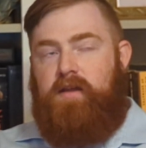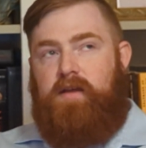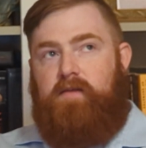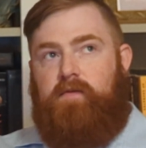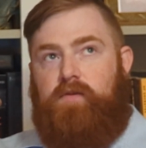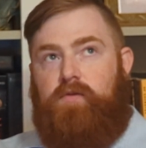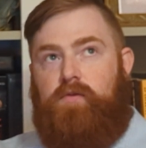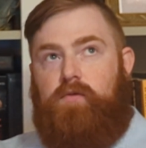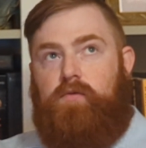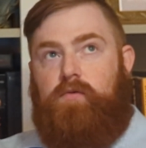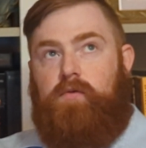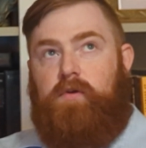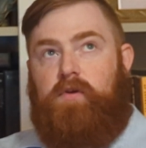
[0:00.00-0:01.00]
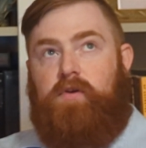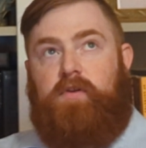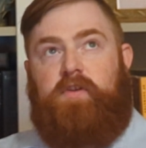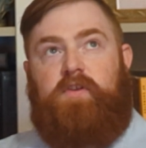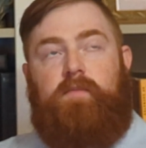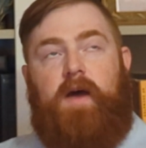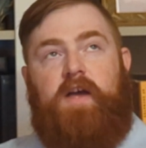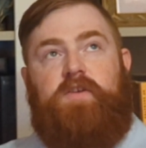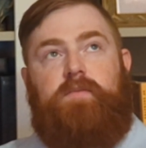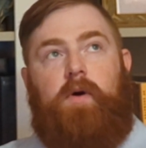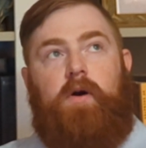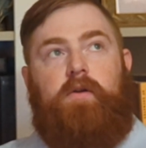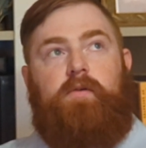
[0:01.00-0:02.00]
if you could smash
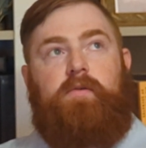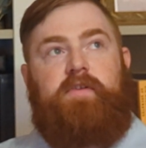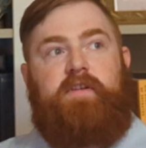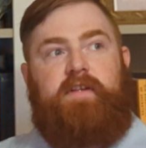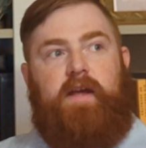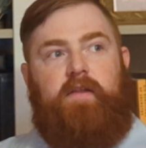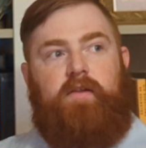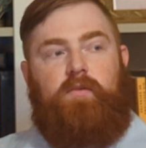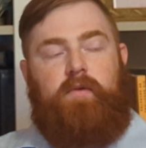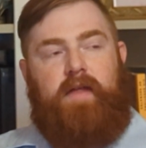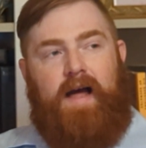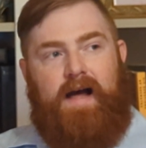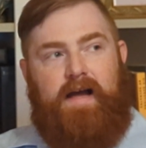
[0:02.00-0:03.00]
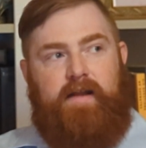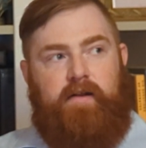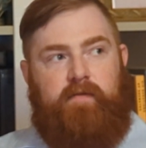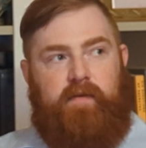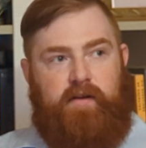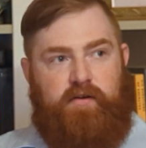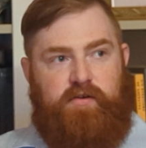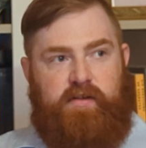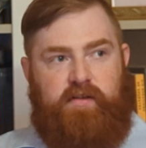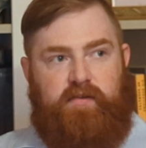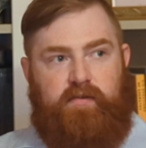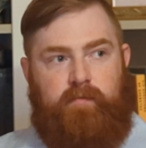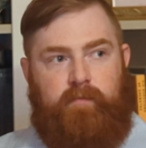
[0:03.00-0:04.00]
particles together with high enough
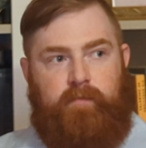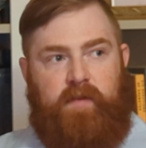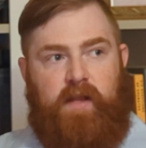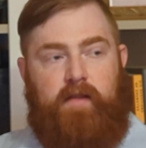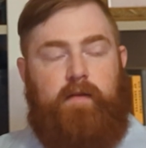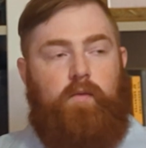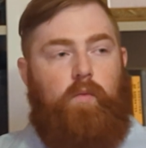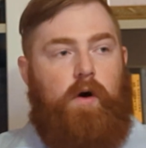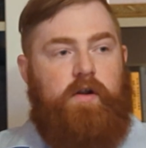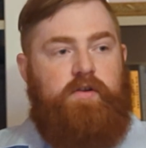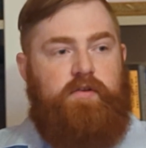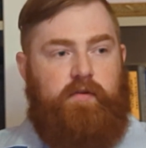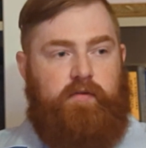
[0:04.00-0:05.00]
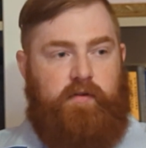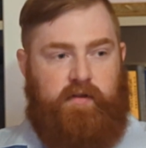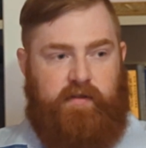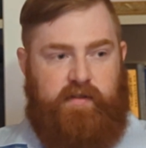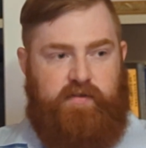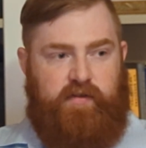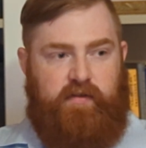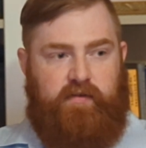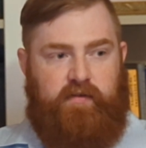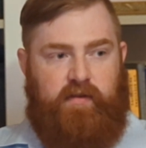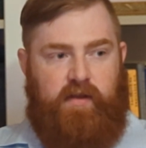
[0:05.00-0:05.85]
energies and then watch those collisions,